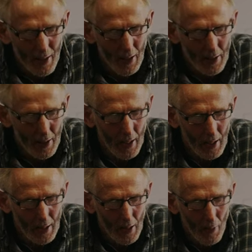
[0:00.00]
And
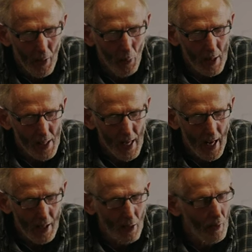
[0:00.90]
that we
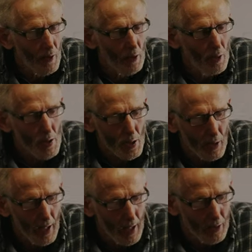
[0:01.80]
stand on the Lord's
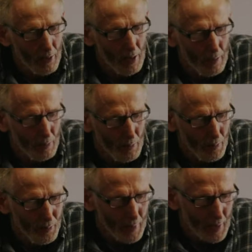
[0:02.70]
ground.
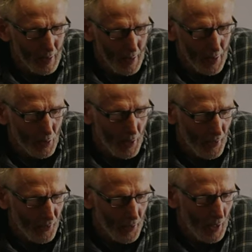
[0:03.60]

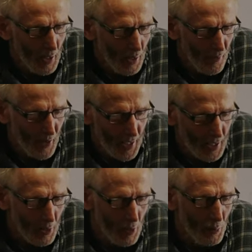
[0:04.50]
Great value